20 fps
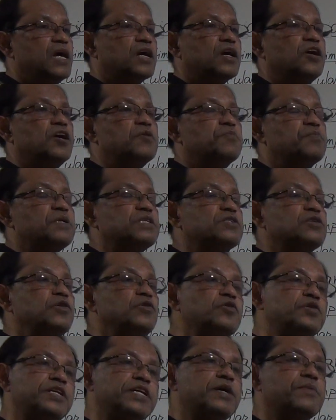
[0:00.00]
Corpus
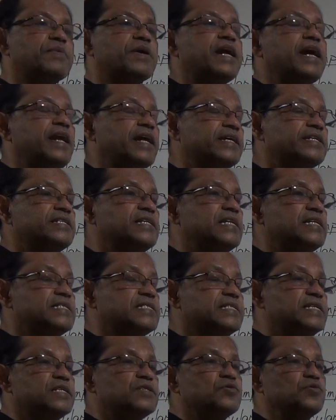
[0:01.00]
luteum
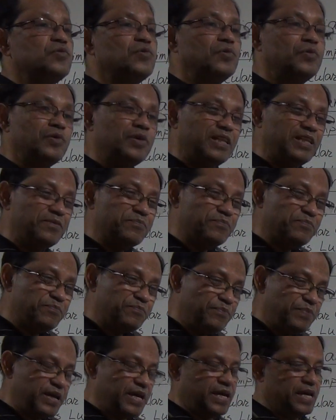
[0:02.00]
characteristics will
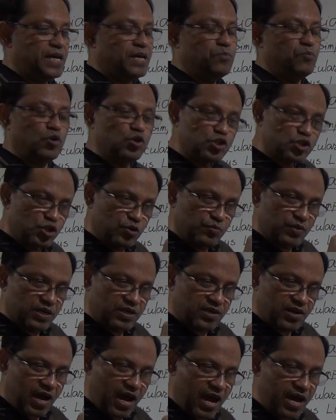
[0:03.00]
be, most of
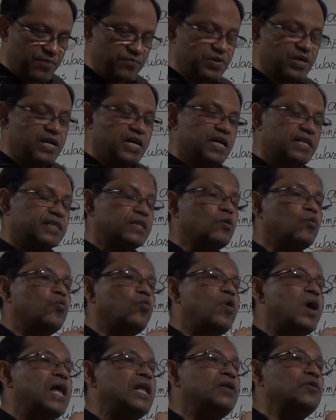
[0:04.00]
the time, the
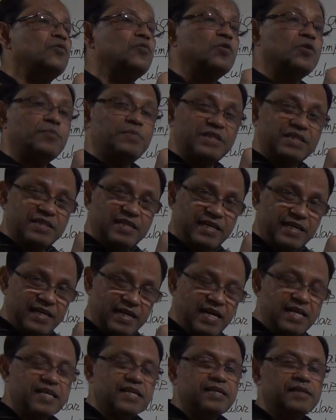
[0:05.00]
wall will be
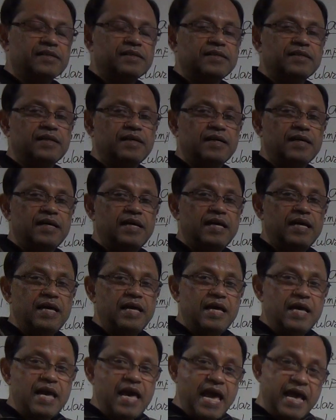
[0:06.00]
thicker
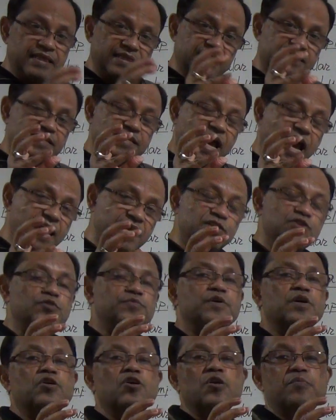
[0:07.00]
and the size of
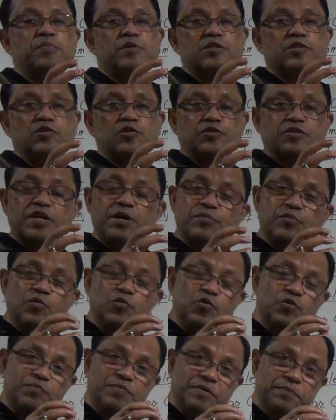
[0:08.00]
the corpus luteum
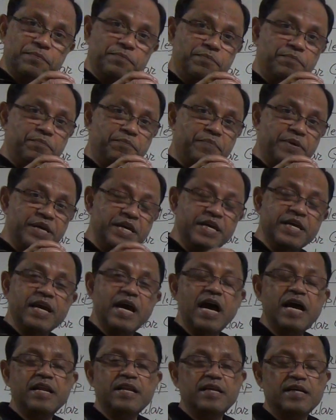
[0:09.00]
would be
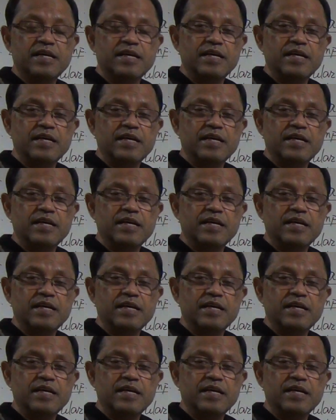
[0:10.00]
bigger.